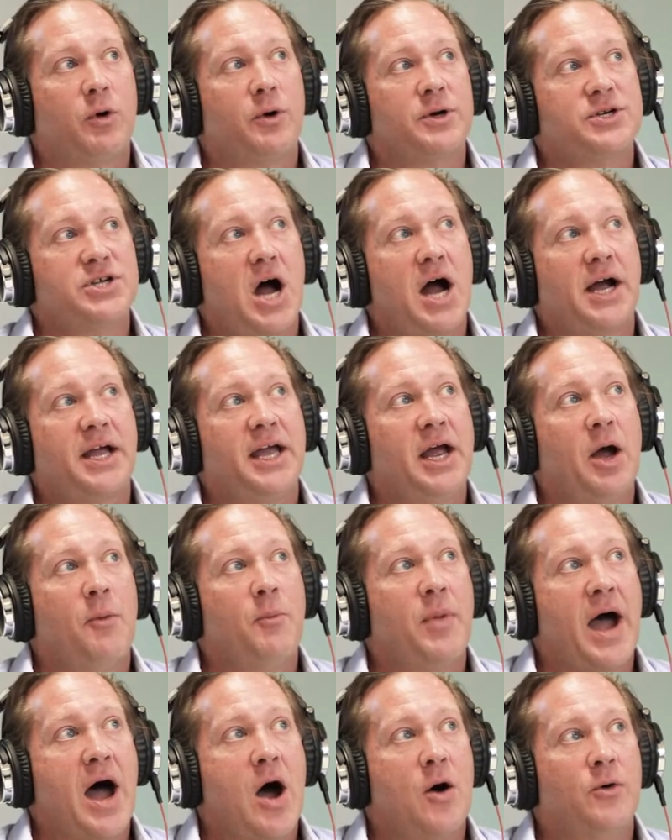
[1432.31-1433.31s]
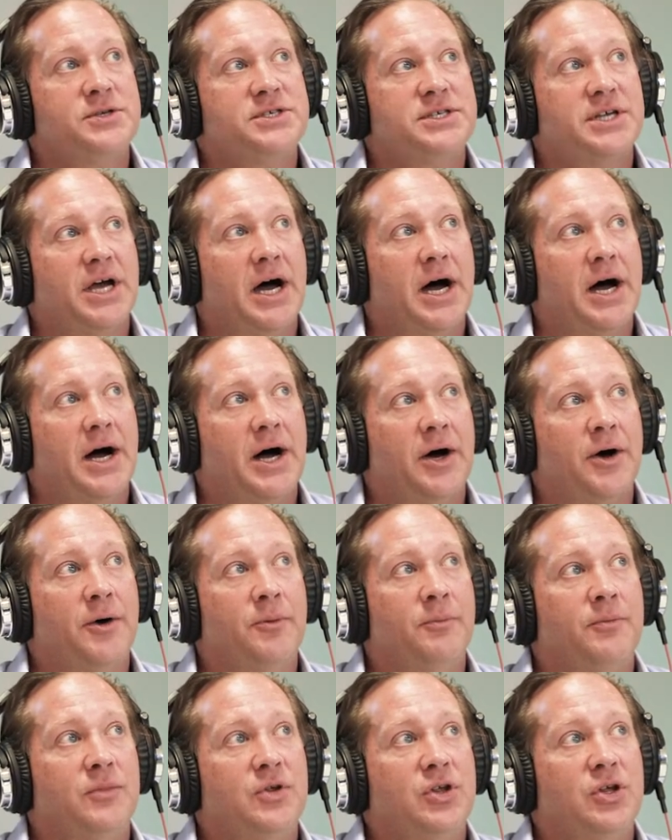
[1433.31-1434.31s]
we are talking about
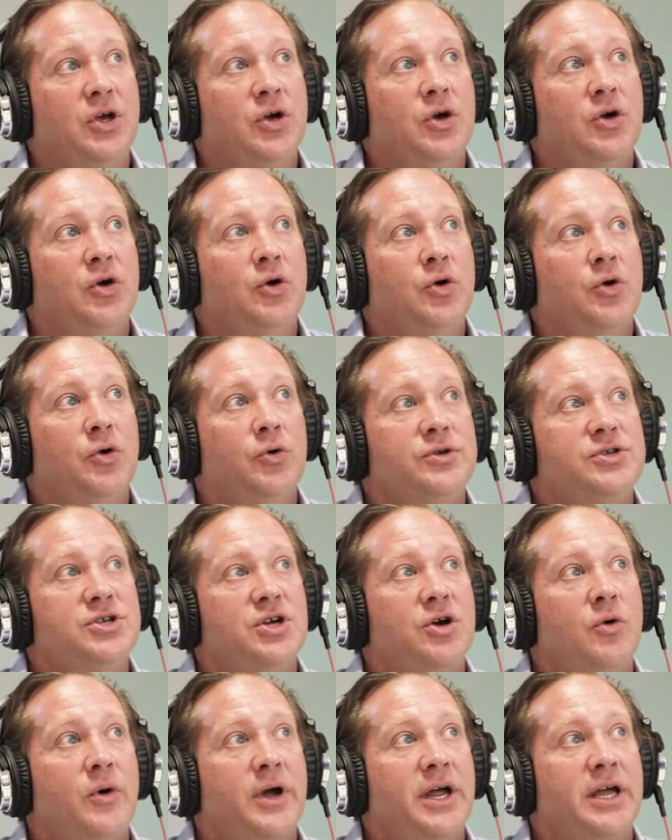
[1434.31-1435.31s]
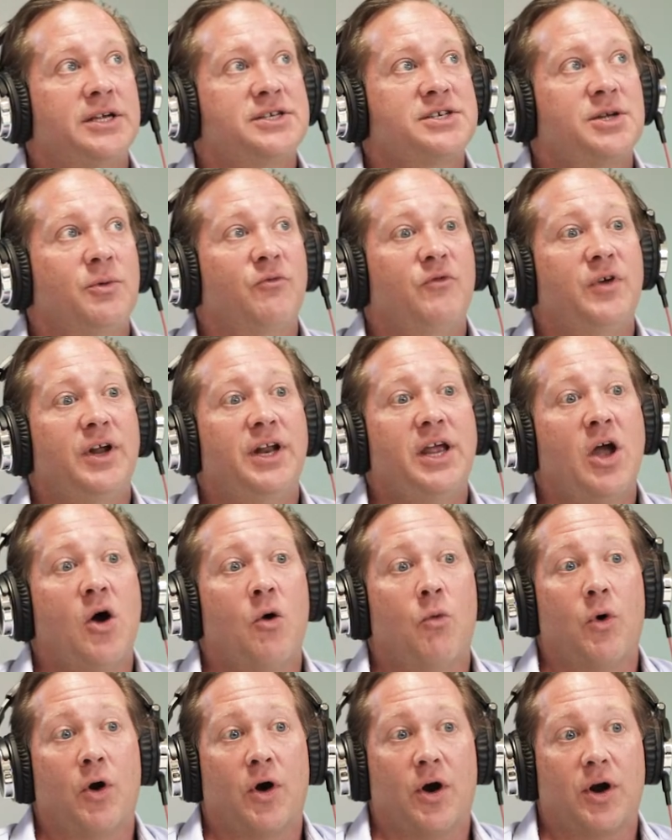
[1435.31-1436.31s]
um, you doing some
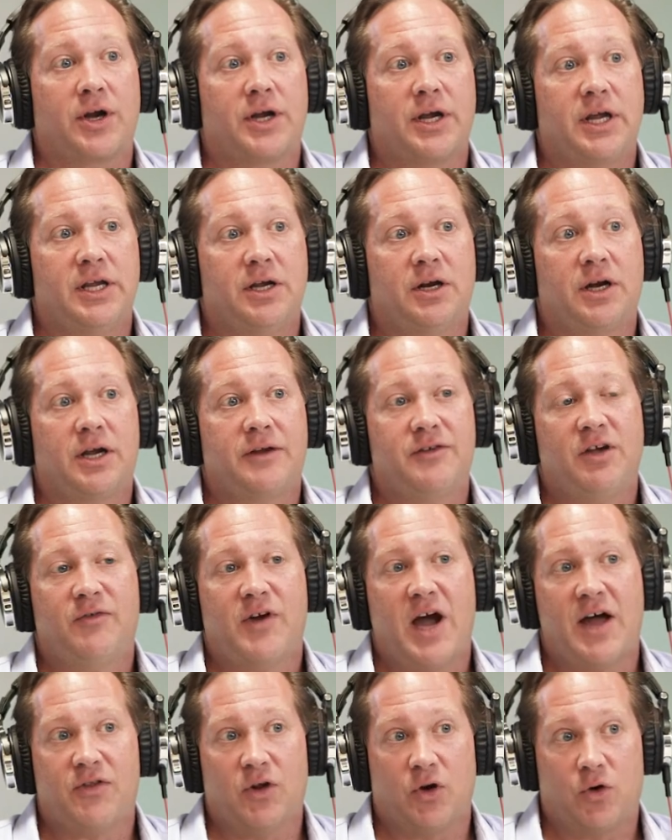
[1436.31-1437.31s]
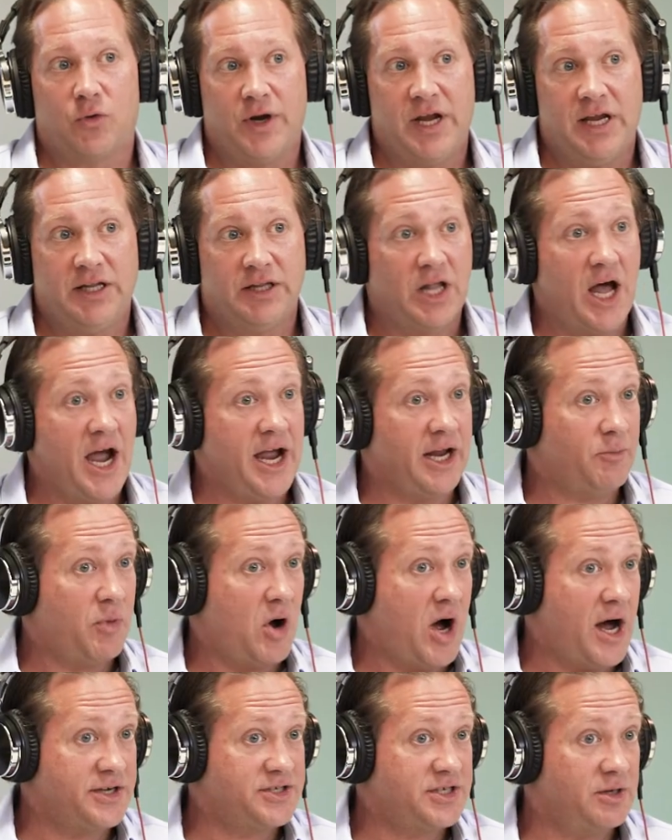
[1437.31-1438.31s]
video work. you have got the green light
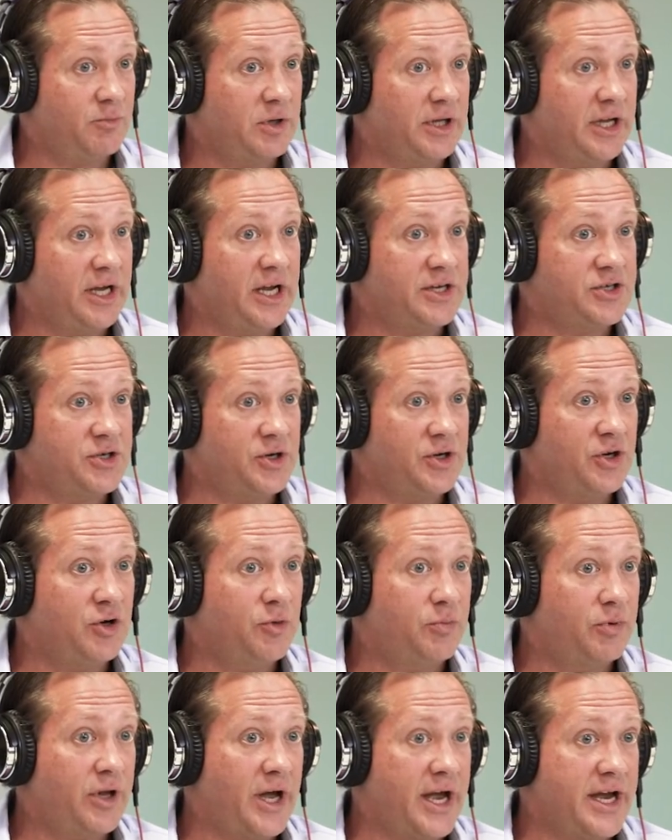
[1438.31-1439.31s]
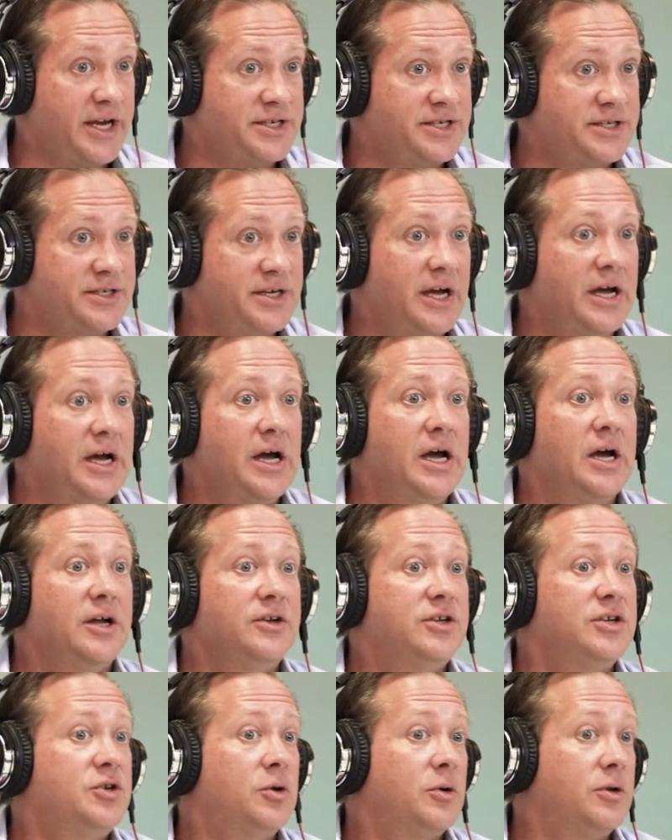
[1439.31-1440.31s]
possibly at your new place
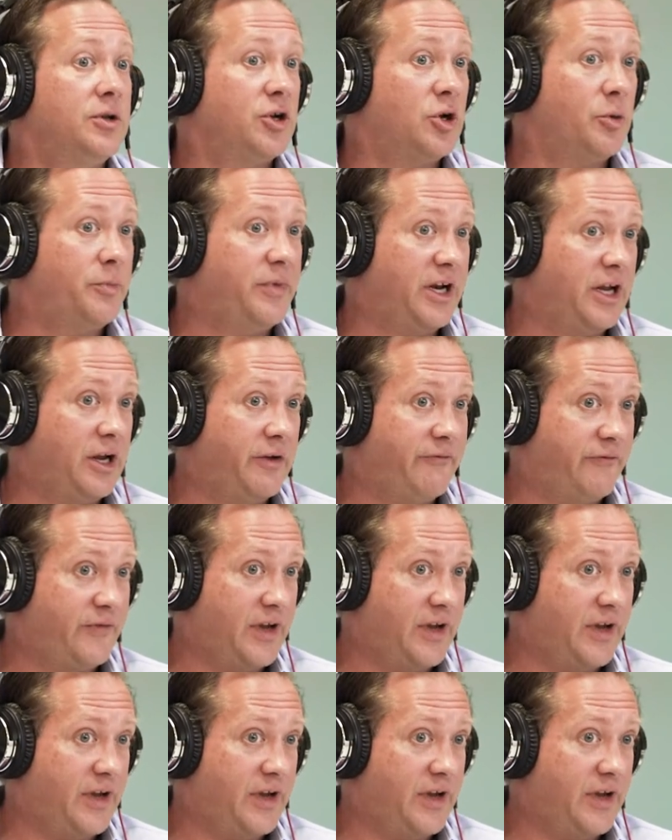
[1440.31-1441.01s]
to do a little bit of